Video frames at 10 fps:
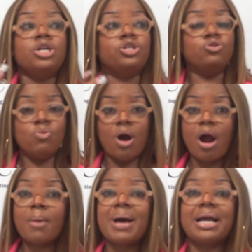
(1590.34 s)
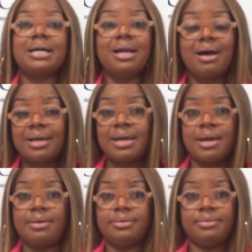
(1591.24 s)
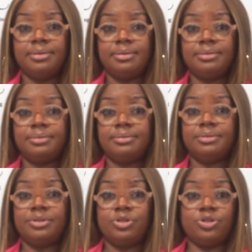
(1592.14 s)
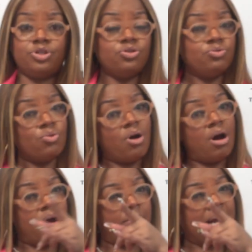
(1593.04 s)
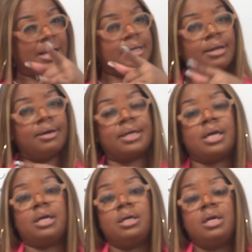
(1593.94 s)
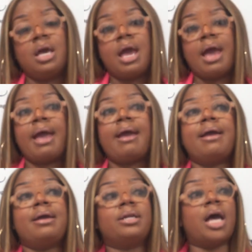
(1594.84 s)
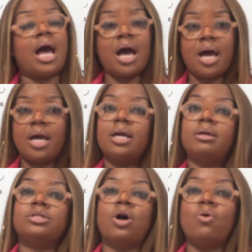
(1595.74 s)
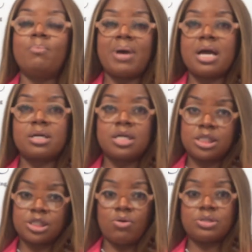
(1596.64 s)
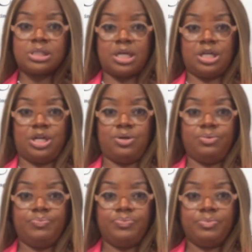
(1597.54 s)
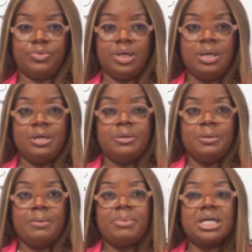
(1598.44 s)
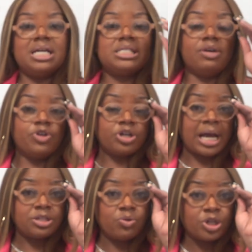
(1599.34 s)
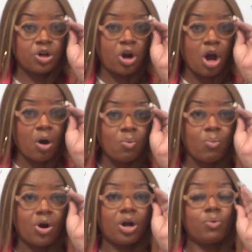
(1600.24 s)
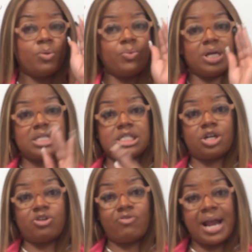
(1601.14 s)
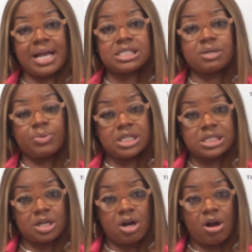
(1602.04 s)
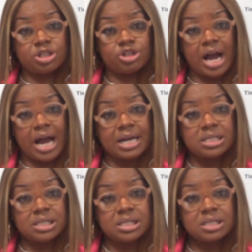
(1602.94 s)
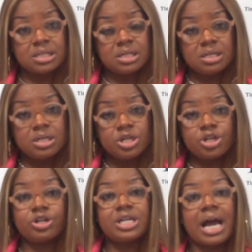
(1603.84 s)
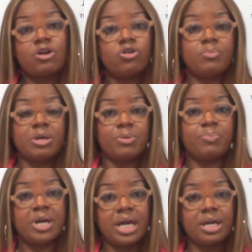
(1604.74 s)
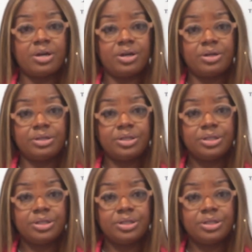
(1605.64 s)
You are my client. You are my client. And I don't mind consulting you. Because if you're not doing your homework, when we get to the grants and we get to the contracts, you're not going to be prepared.